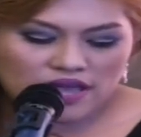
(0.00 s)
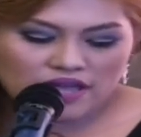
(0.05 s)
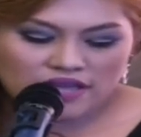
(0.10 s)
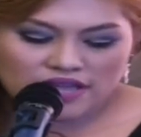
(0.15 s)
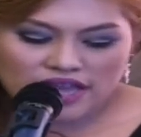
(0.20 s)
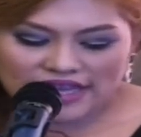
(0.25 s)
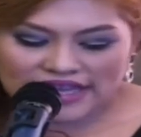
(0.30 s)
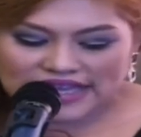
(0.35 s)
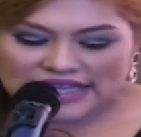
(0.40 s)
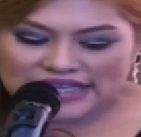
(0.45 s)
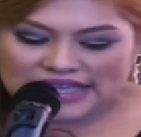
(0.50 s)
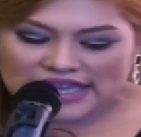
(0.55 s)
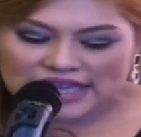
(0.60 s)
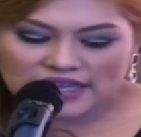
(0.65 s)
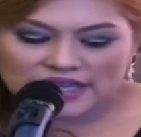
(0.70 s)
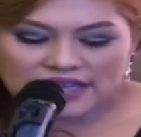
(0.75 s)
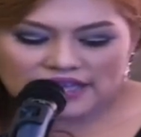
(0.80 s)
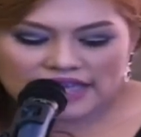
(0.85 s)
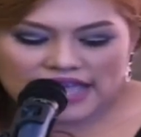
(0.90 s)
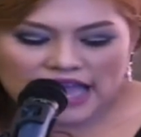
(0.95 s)
Not
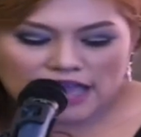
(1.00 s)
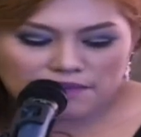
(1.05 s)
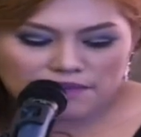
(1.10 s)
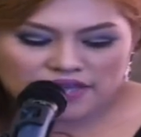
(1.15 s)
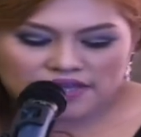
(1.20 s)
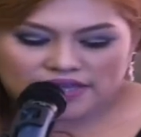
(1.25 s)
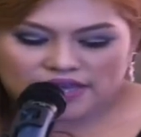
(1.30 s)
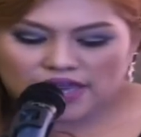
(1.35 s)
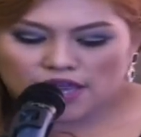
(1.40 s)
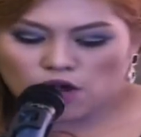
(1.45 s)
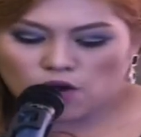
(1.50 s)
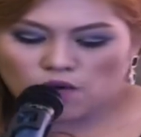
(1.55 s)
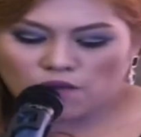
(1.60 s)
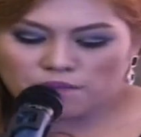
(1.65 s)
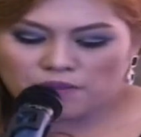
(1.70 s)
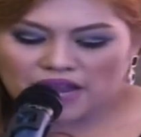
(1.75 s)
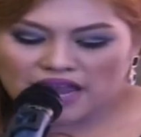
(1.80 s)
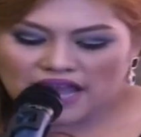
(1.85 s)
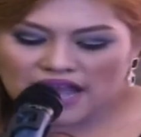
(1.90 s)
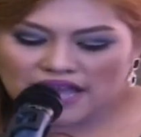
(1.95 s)
until the time the CEO
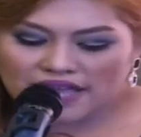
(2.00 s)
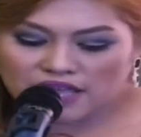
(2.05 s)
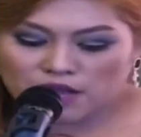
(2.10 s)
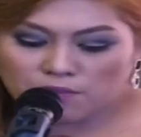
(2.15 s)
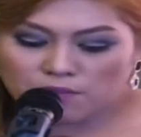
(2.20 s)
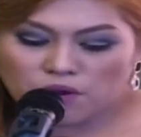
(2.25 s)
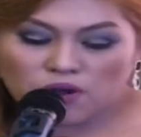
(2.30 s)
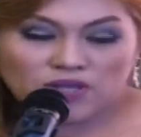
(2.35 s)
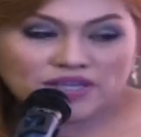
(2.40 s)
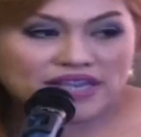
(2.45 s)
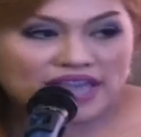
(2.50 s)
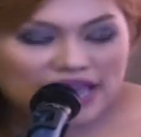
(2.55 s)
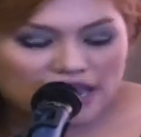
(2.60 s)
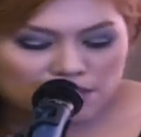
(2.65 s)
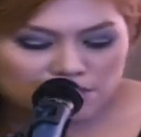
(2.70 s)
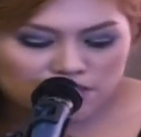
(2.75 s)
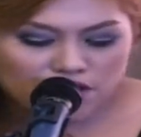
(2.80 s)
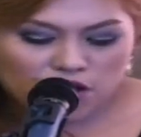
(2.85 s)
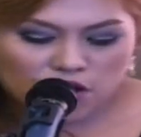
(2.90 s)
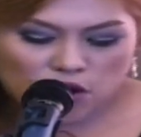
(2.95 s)
of Brigada, Boss
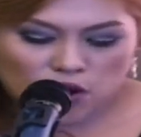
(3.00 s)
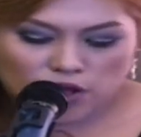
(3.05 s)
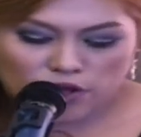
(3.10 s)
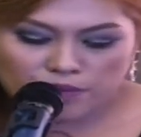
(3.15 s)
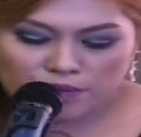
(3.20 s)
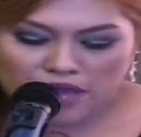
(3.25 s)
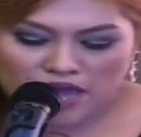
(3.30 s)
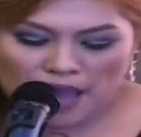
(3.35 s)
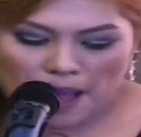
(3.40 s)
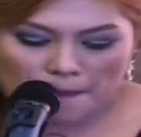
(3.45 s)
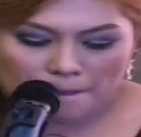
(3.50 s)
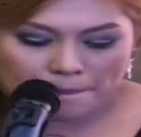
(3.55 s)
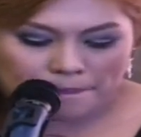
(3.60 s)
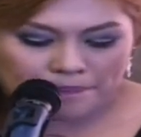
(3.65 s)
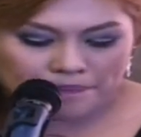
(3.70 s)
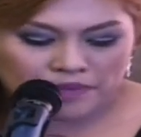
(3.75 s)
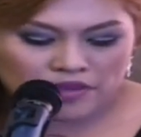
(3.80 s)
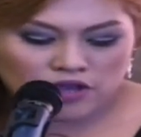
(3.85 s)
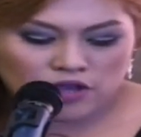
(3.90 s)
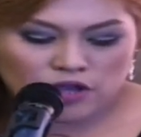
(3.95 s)
Elmer, called me up
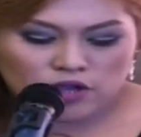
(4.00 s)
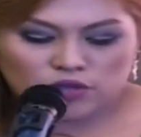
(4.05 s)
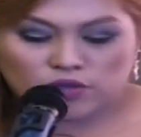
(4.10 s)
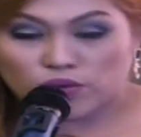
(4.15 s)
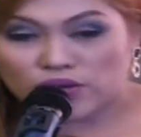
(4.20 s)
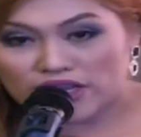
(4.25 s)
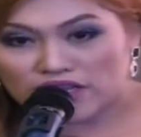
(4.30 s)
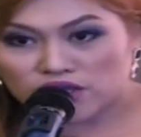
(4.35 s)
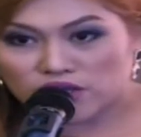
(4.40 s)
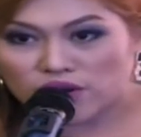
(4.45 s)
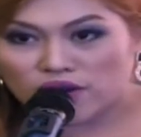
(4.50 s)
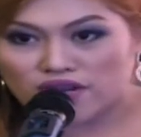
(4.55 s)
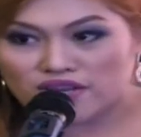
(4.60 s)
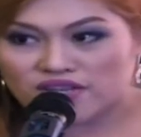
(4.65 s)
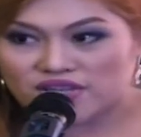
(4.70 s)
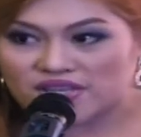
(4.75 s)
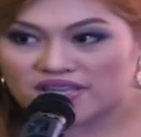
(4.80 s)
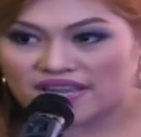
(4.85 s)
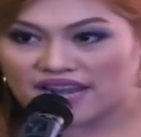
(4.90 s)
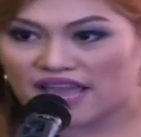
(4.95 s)
to
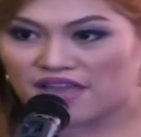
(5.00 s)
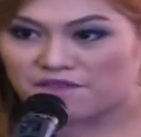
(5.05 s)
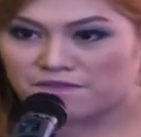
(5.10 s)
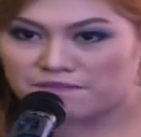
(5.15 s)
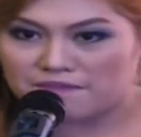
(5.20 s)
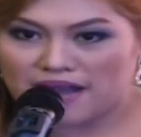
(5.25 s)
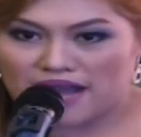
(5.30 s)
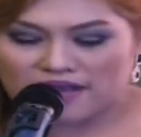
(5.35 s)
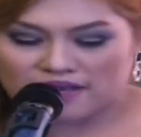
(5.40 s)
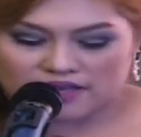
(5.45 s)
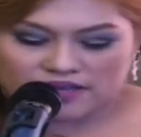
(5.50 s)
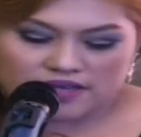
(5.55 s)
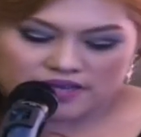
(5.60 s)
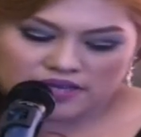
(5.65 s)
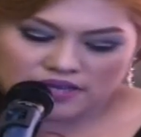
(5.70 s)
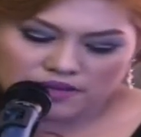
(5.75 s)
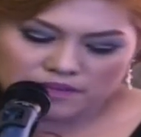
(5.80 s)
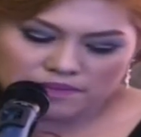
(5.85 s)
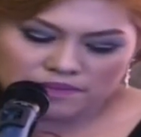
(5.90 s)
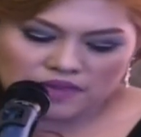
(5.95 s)
endorse
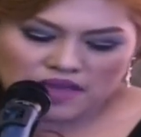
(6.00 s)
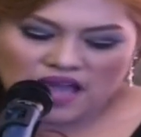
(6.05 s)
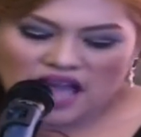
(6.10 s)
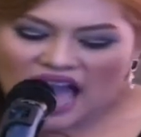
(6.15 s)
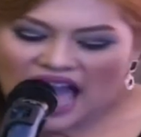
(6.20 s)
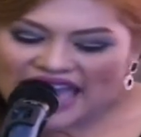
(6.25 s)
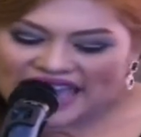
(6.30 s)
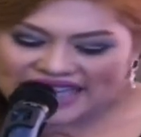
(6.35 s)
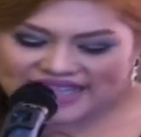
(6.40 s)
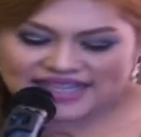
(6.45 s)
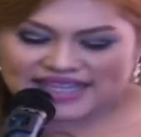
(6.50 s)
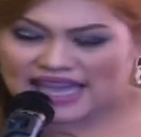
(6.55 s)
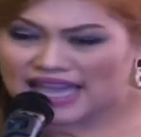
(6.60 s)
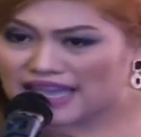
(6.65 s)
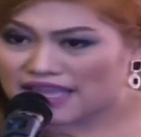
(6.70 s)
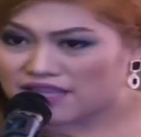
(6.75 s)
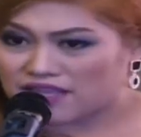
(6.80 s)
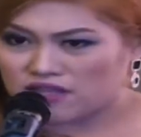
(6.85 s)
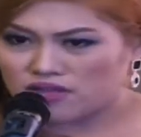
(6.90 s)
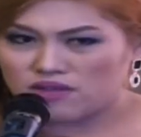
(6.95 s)
DriveMax. I
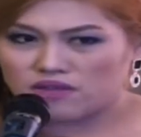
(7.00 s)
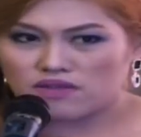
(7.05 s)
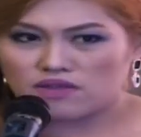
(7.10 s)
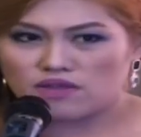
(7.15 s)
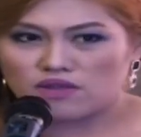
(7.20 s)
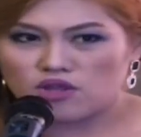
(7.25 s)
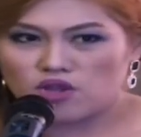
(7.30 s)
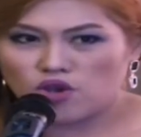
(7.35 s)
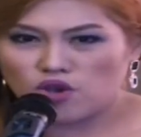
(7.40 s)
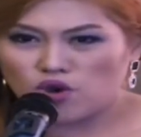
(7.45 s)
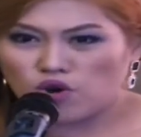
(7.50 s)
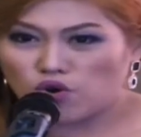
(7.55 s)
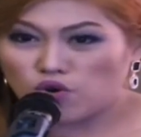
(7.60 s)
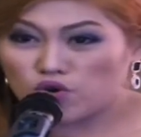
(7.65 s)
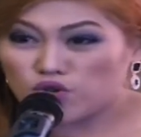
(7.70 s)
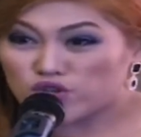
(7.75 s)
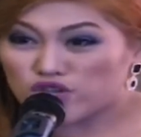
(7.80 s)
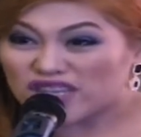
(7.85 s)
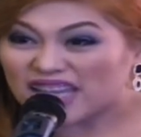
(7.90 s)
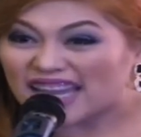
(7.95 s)
said,
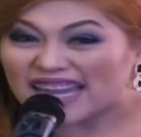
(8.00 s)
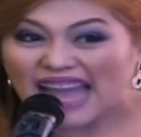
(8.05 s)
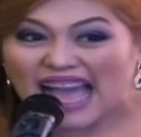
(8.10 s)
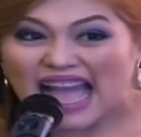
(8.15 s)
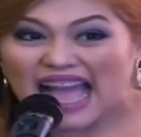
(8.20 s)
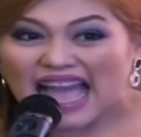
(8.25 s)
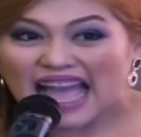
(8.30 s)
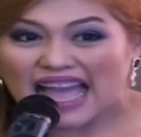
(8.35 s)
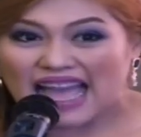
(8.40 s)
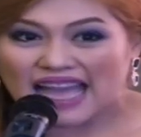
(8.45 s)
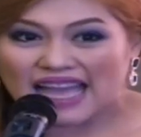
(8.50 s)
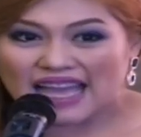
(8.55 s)
unsa na?